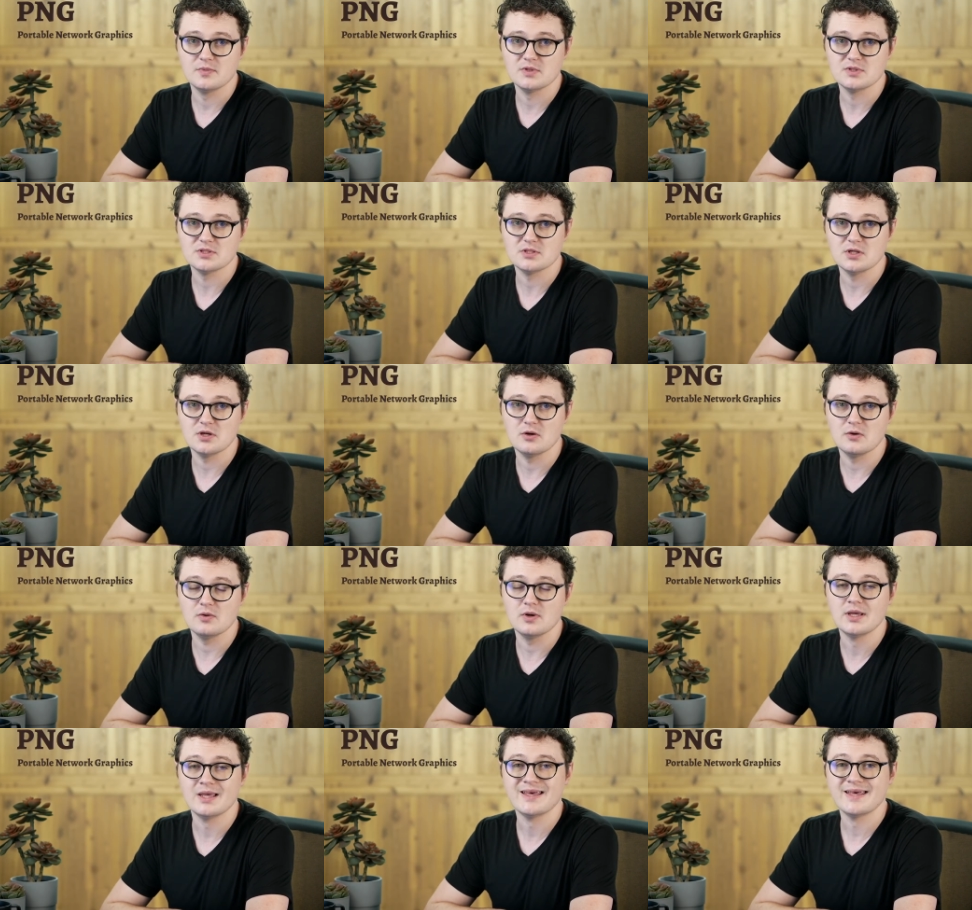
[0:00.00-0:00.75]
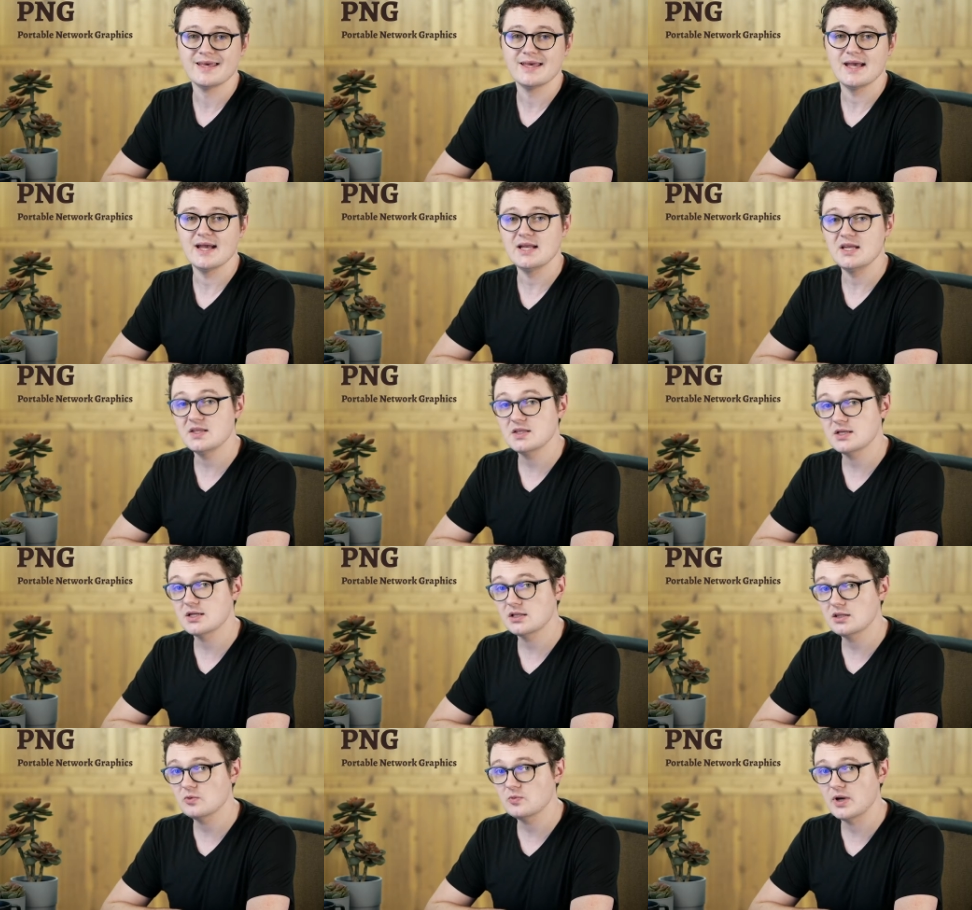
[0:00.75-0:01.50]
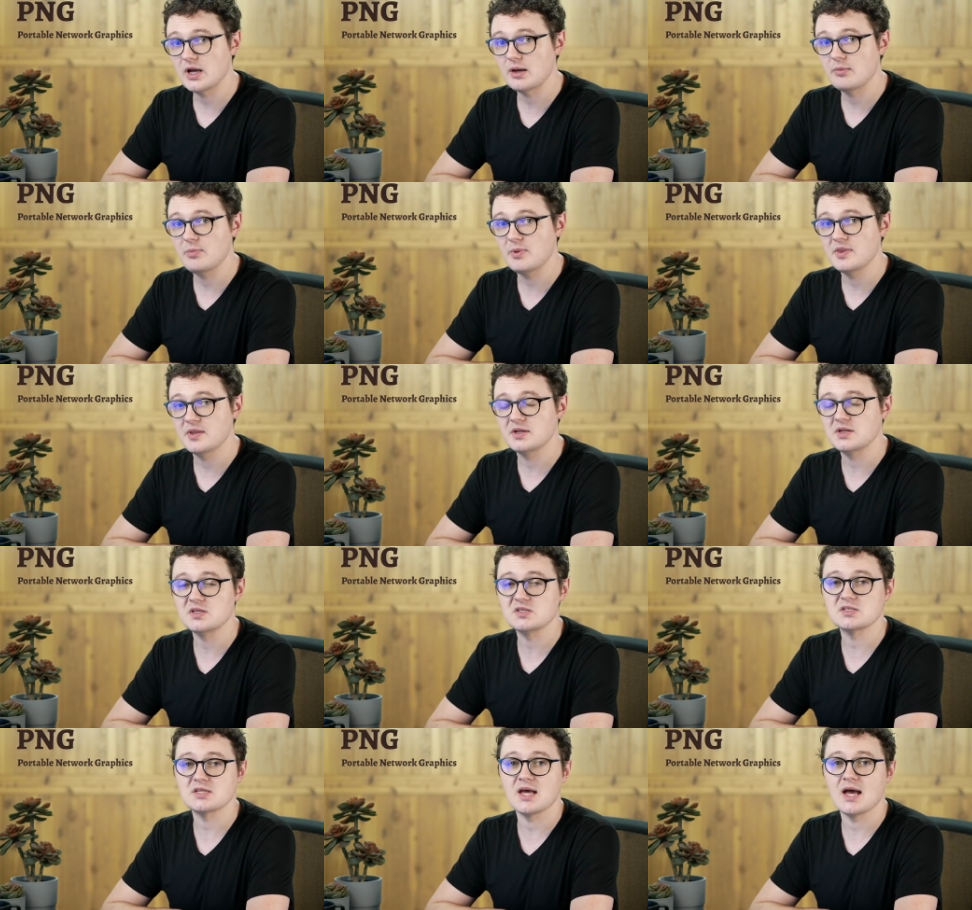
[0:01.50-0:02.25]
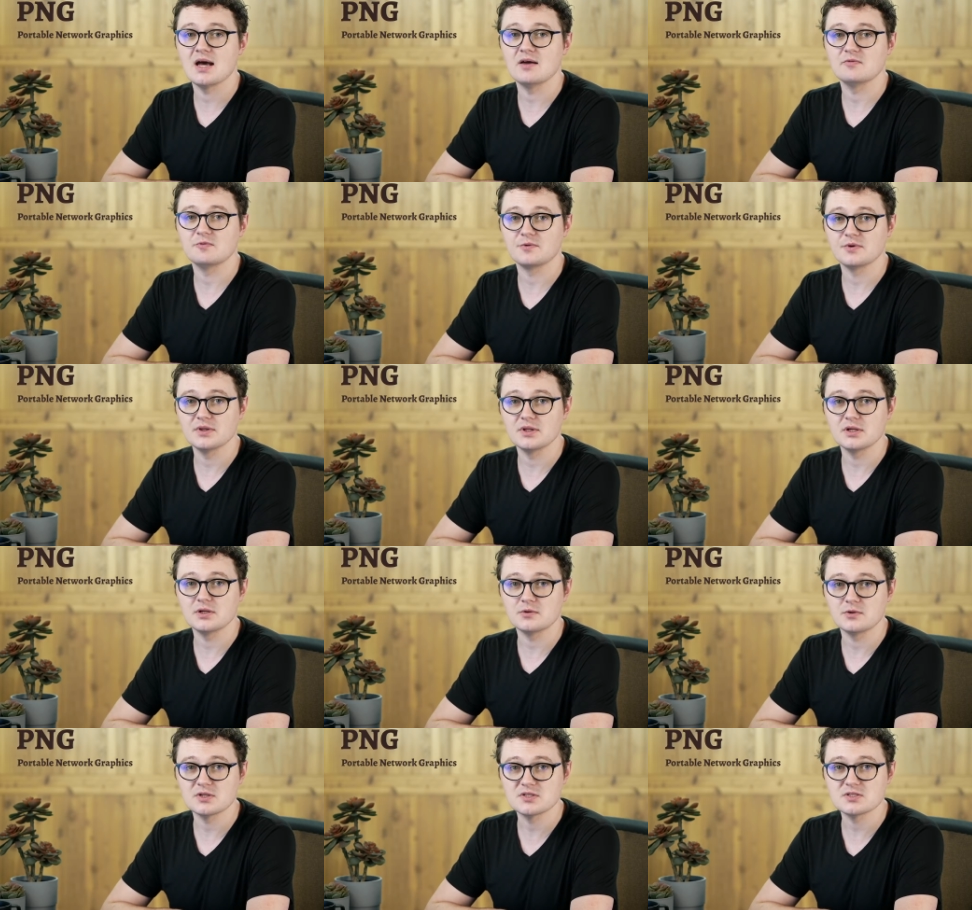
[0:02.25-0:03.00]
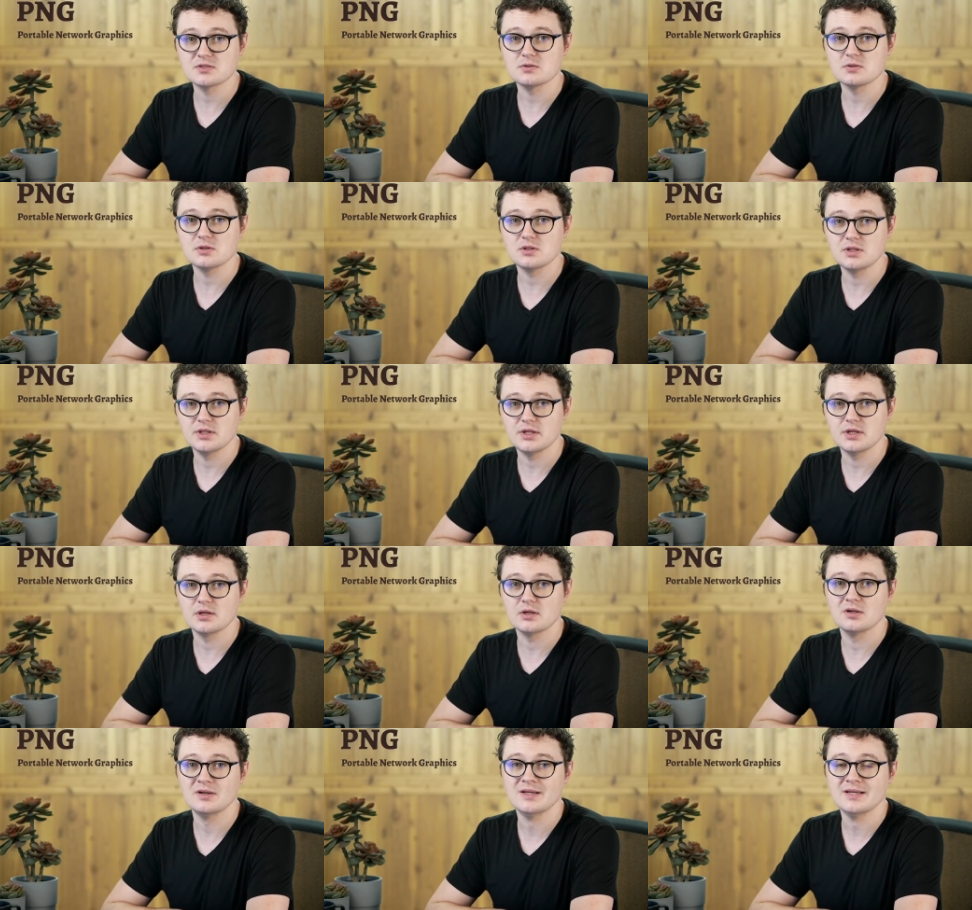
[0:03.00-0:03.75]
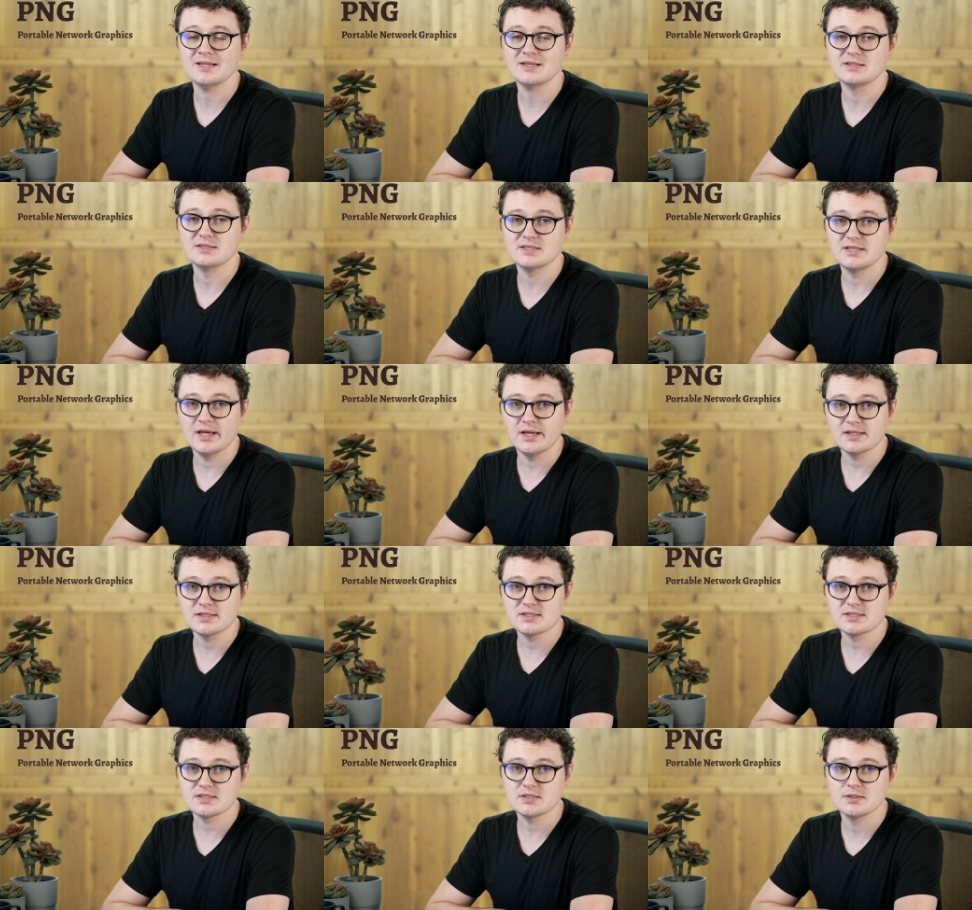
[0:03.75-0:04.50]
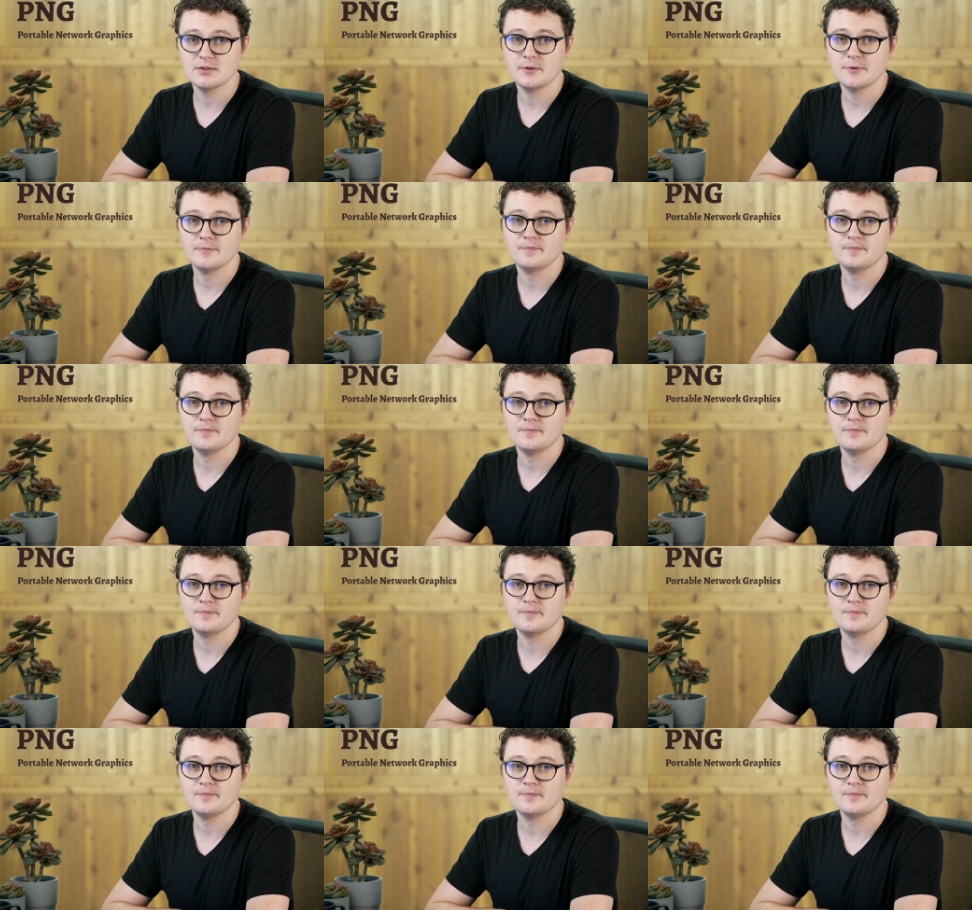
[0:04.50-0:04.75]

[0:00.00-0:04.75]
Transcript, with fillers: So anything on the web that needs to have really crystal clear text,